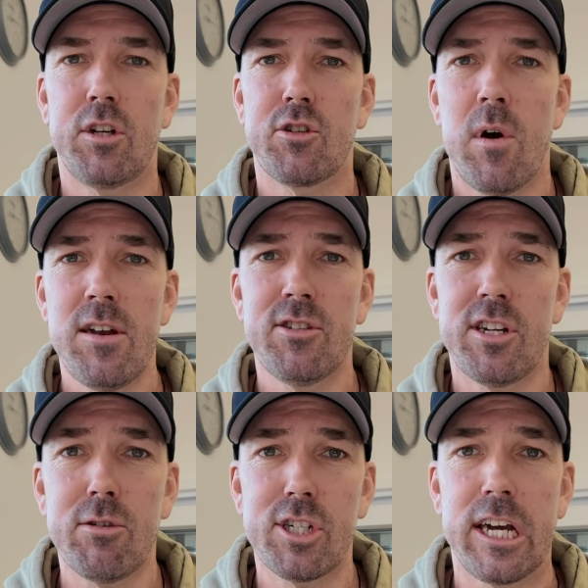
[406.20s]
It's quite
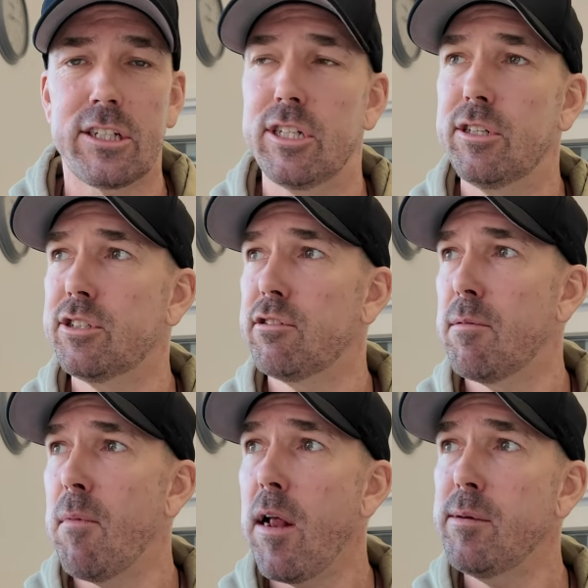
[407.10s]
nostalgic actually, because it
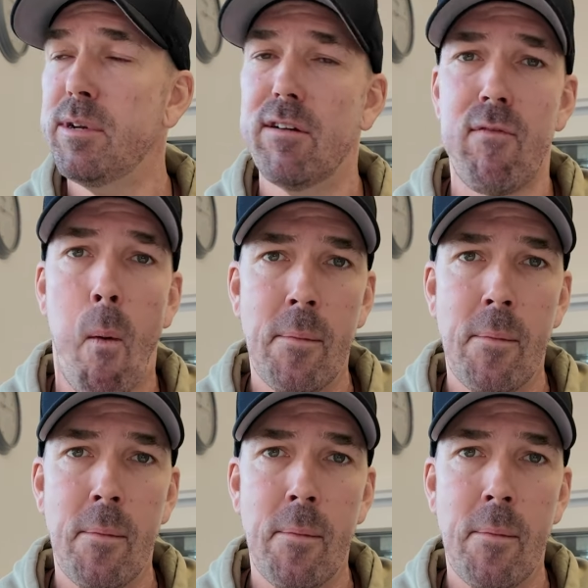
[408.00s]
reminds me of